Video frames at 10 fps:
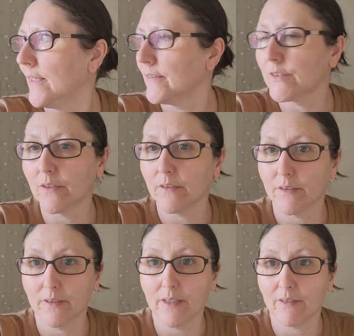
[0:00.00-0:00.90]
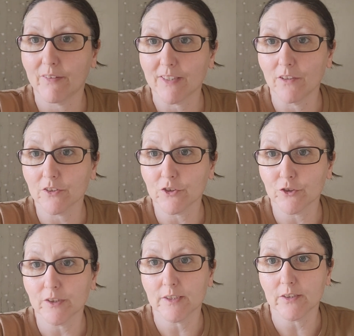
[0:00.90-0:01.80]
So yeah, I've had a lot of
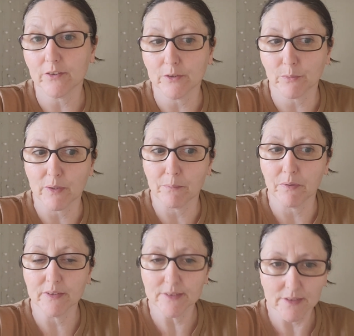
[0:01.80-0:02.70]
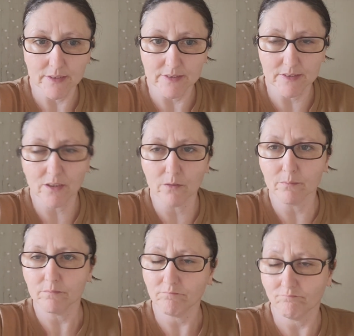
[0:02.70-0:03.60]
stresses on this week, but it's
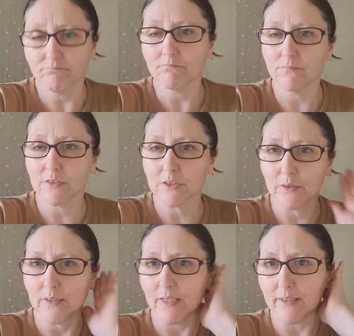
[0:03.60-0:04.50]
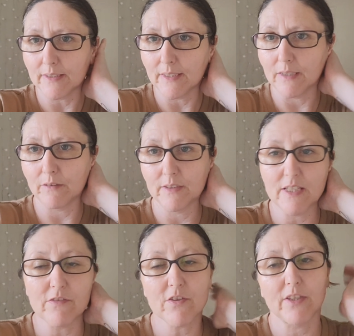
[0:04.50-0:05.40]
come to a head now, and
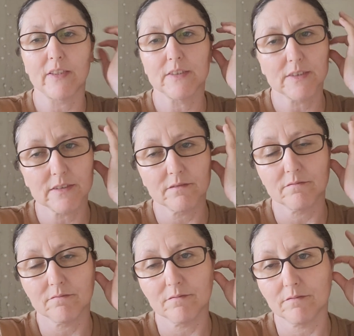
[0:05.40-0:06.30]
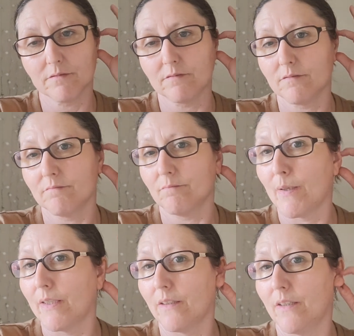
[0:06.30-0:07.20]
everything's
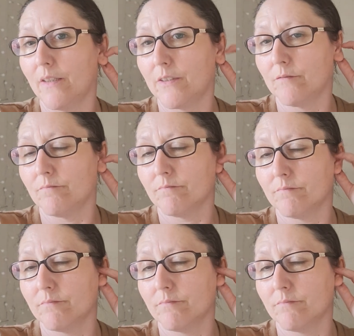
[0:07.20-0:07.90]
I